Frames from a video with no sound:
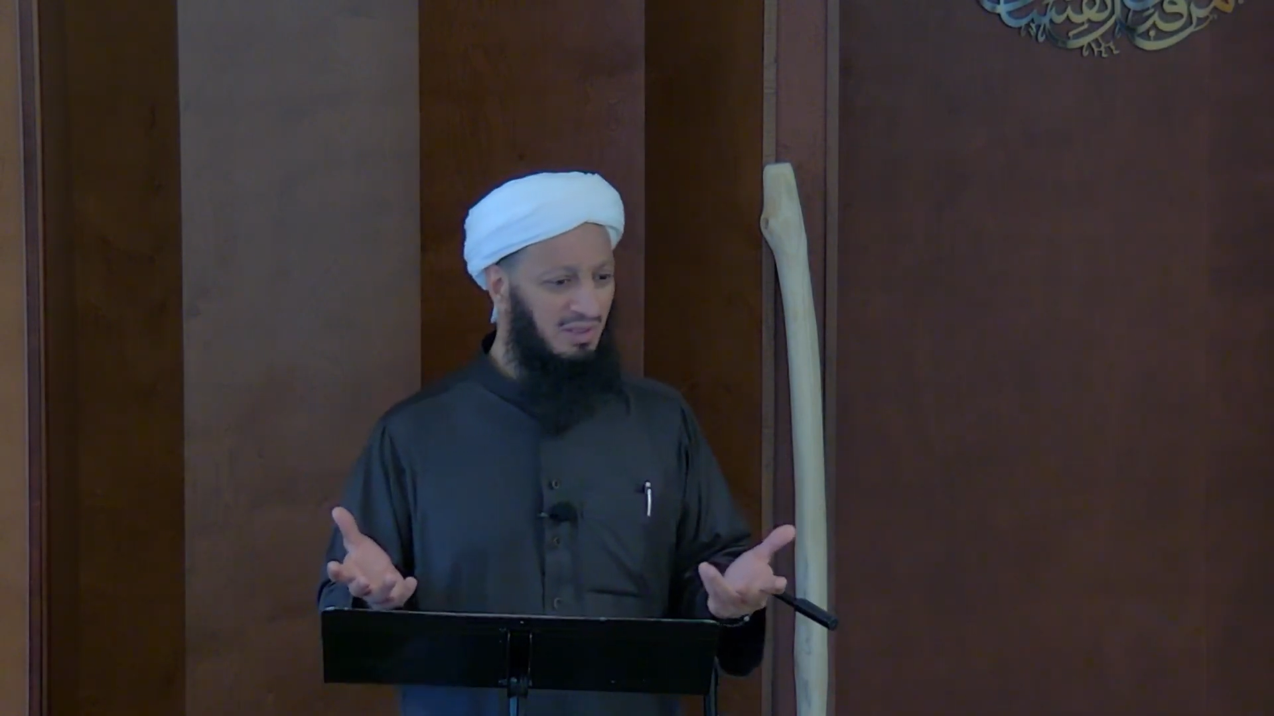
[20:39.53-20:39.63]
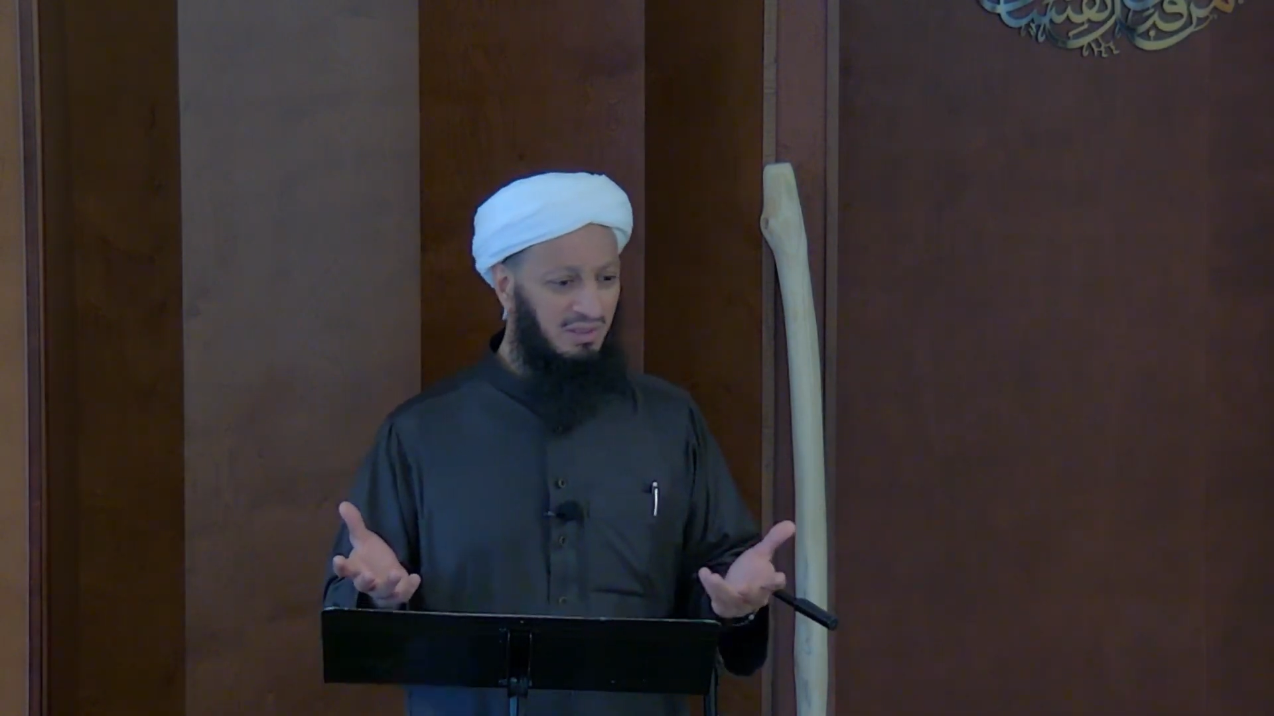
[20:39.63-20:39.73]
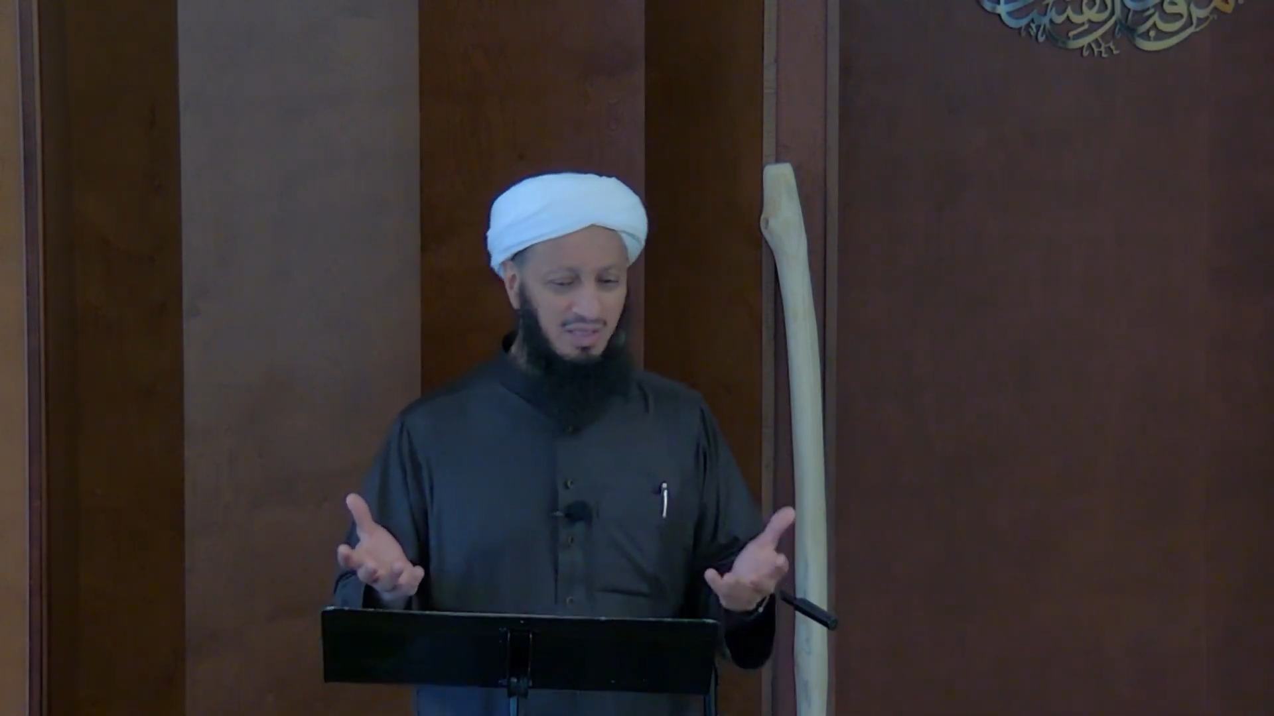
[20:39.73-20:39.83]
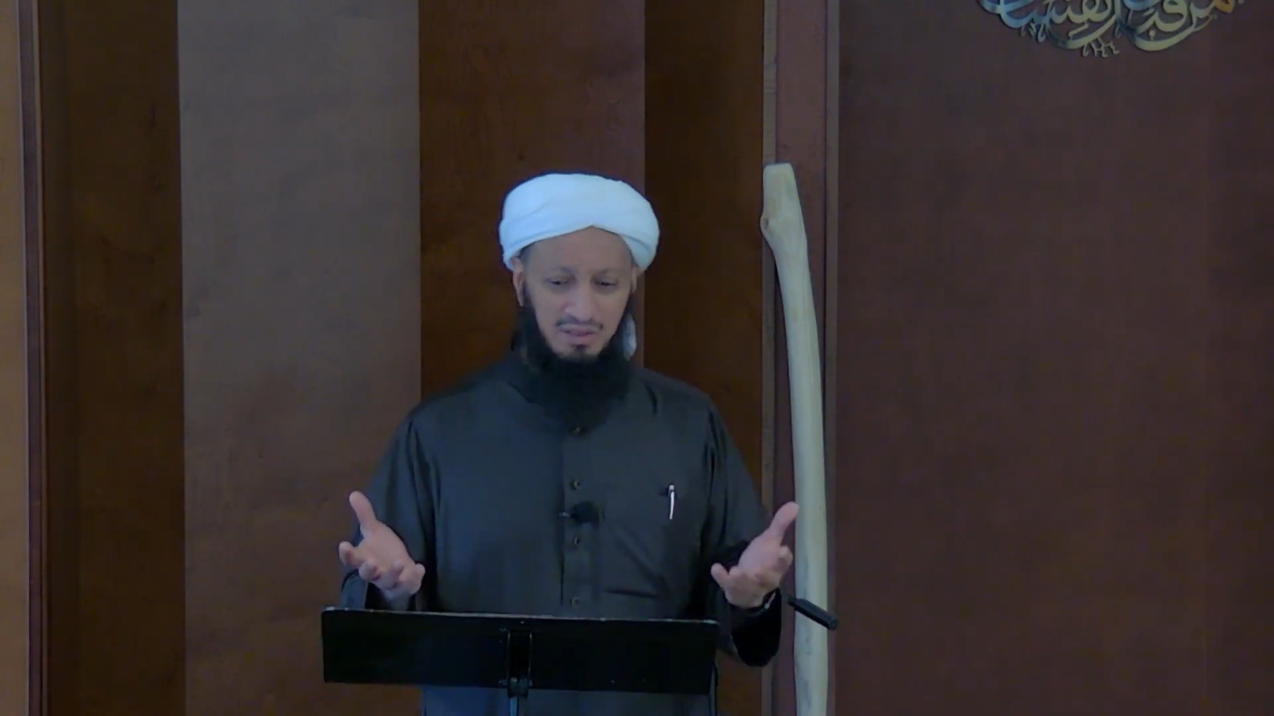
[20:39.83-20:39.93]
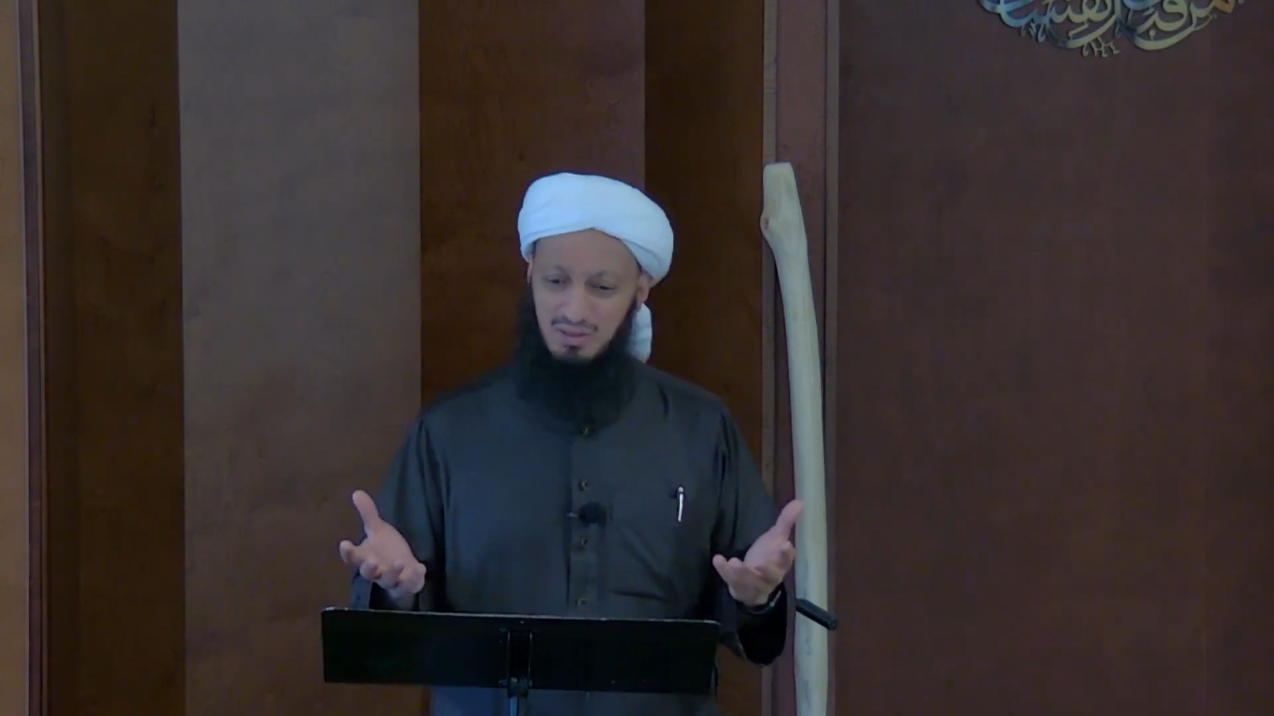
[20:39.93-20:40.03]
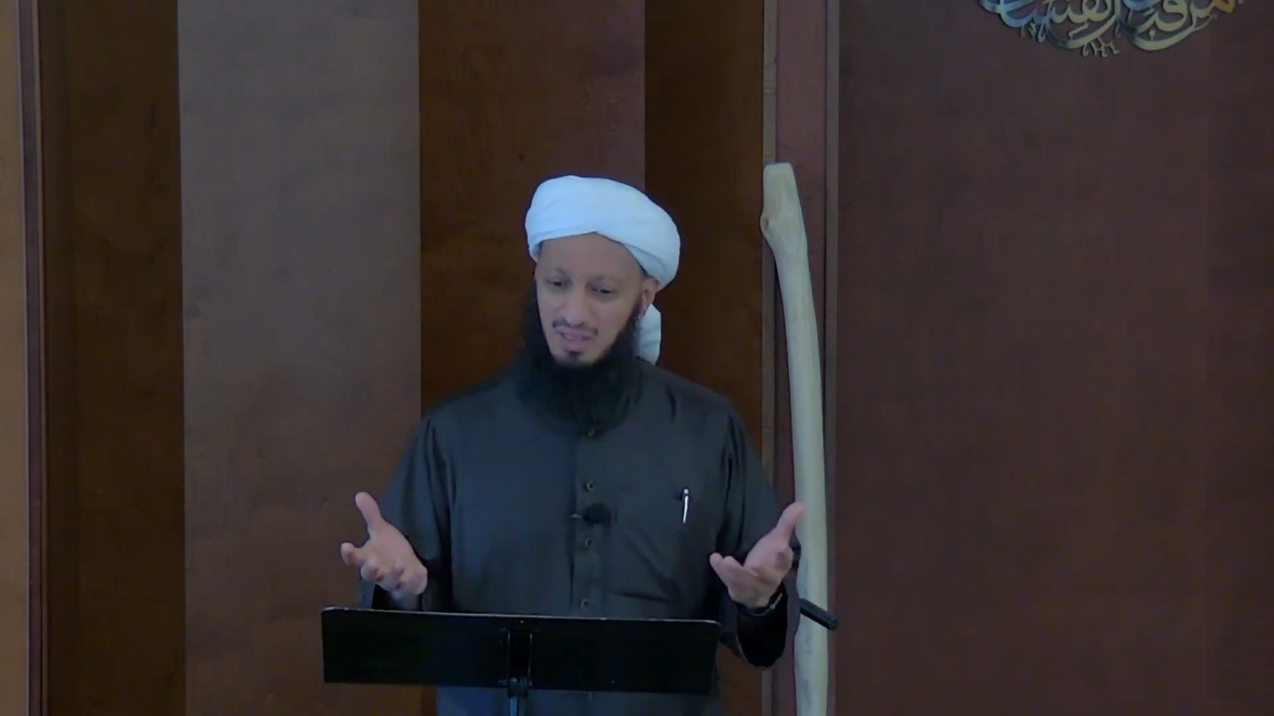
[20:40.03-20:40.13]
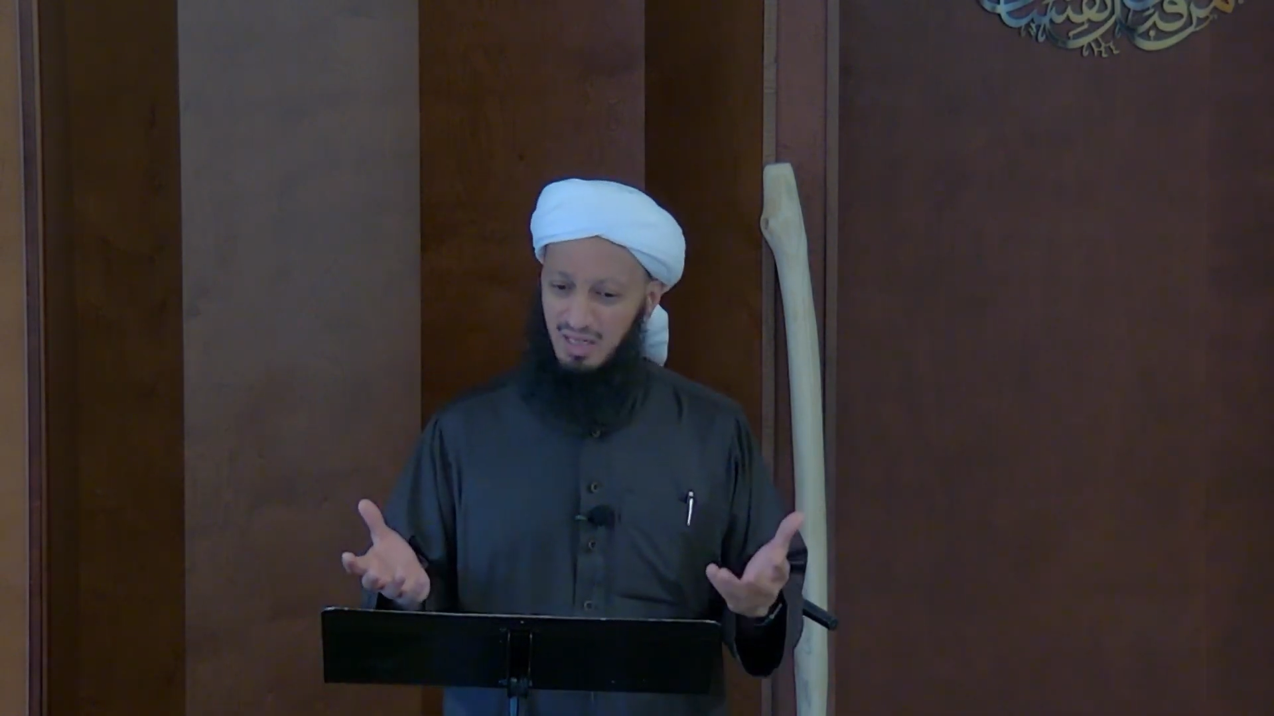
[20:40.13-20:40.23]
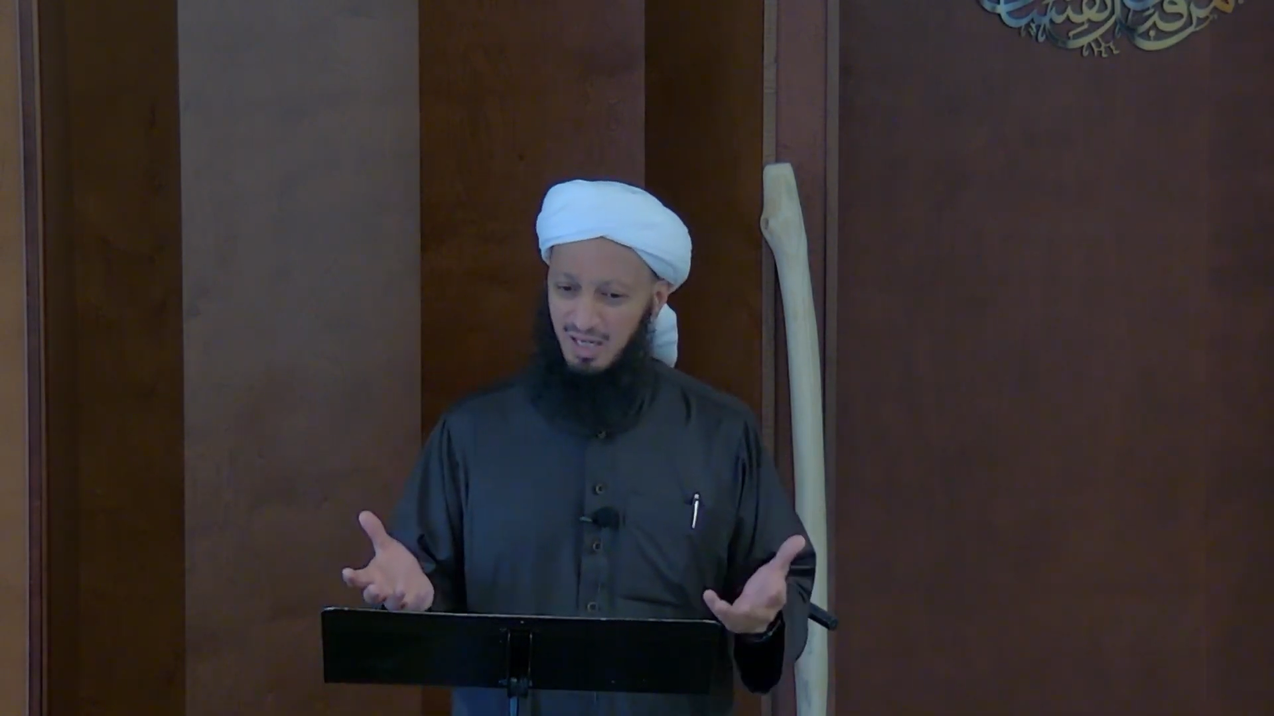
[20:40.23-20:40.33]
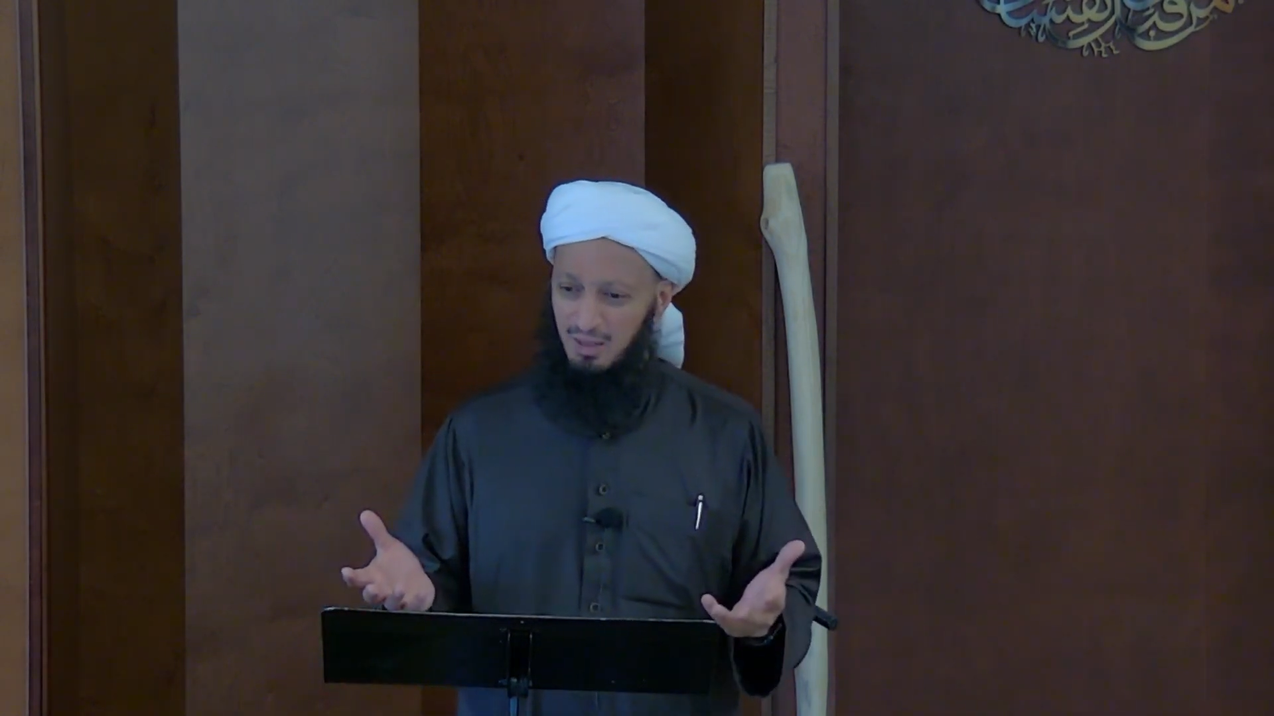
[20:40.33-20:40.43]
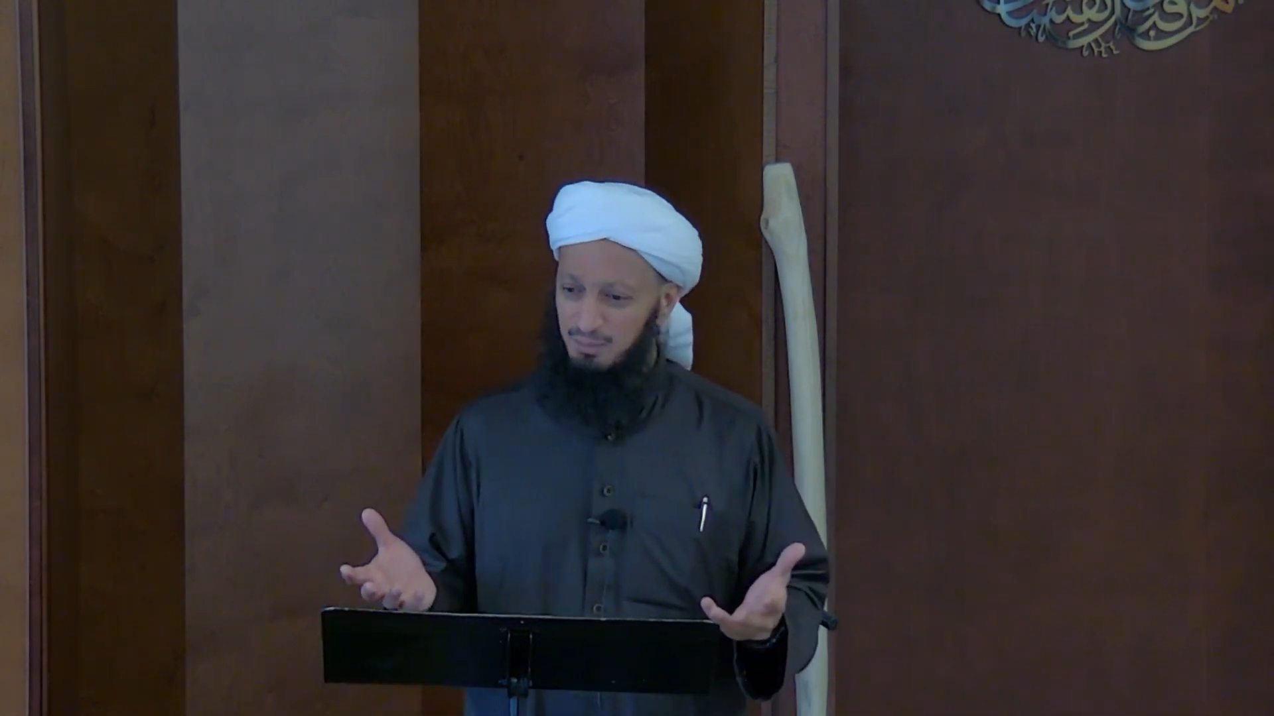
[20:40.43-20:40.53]
that He's going to
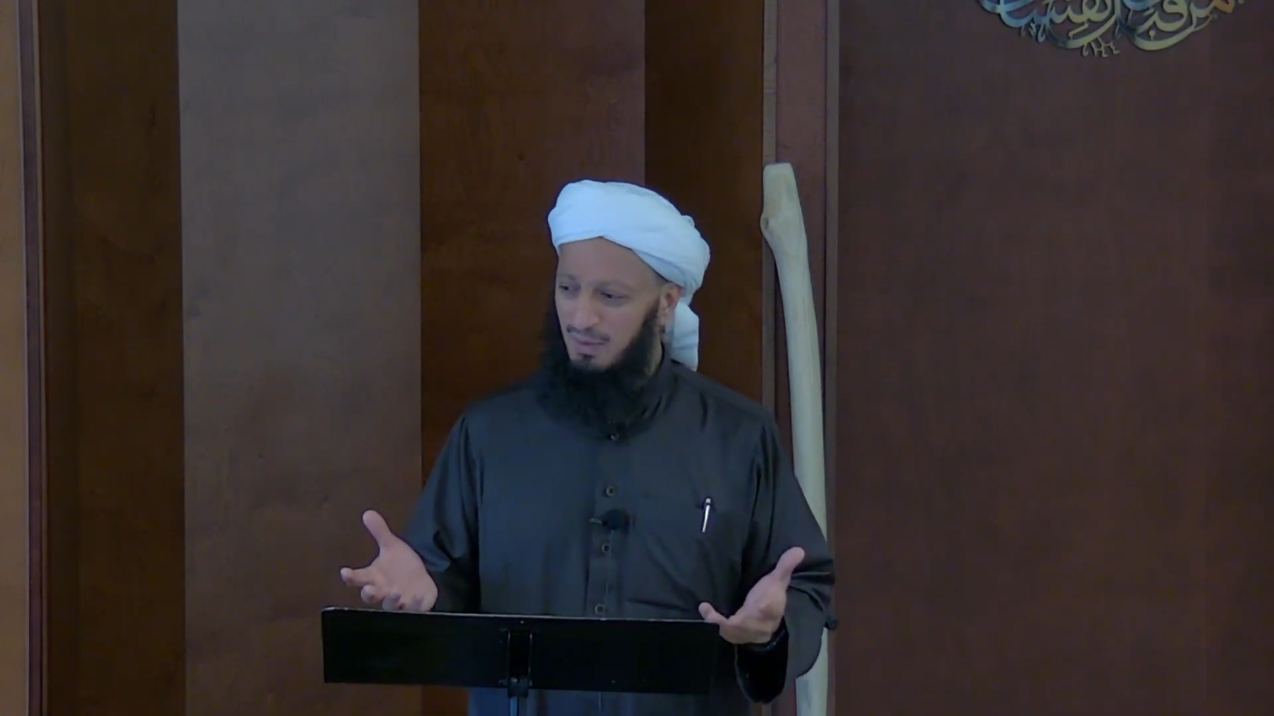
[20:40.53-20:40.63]
help.